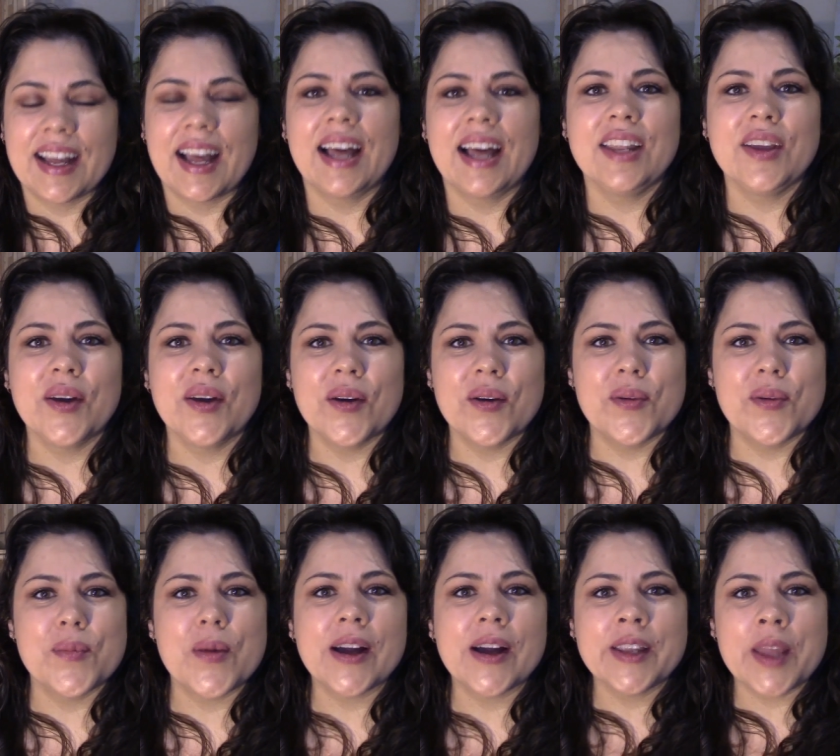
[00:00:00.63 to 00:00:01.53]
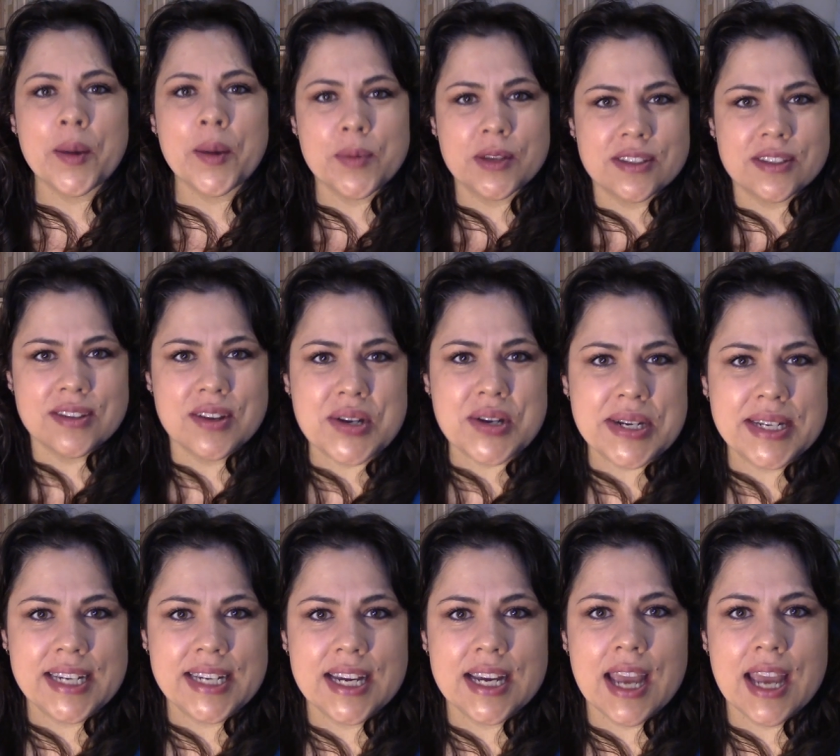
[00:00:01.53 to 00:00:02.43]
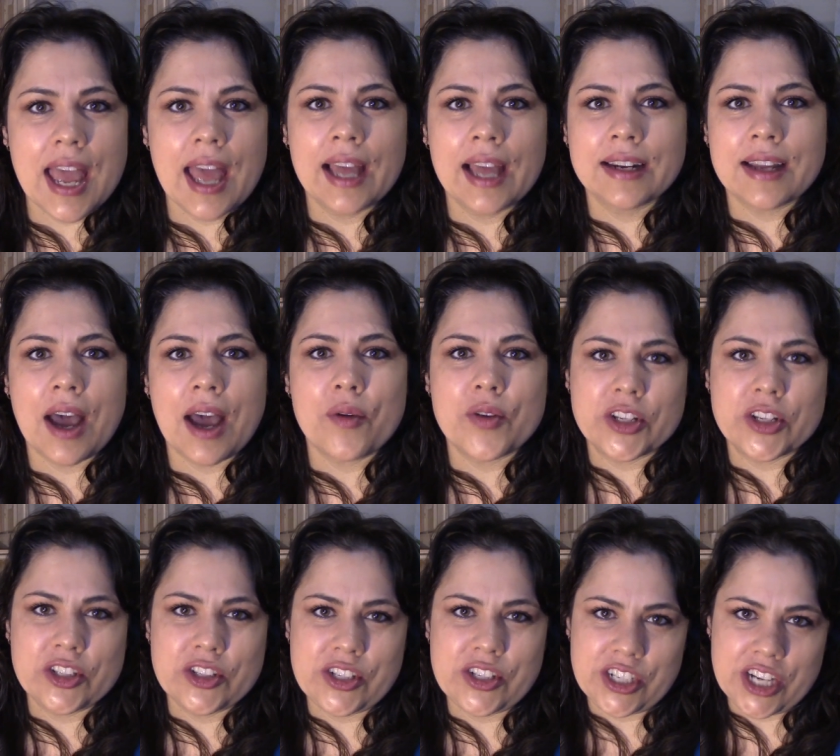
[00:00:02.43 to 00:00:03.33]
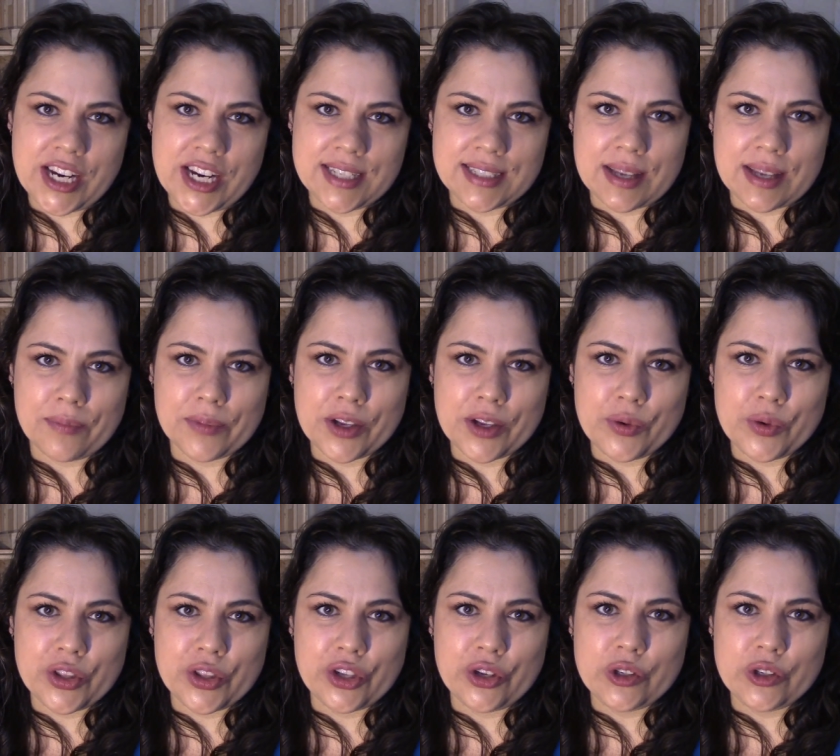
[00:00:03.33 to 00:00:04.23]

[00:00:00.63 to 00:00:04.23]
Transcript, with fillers: Hello, my name is Nadia and I want to share something with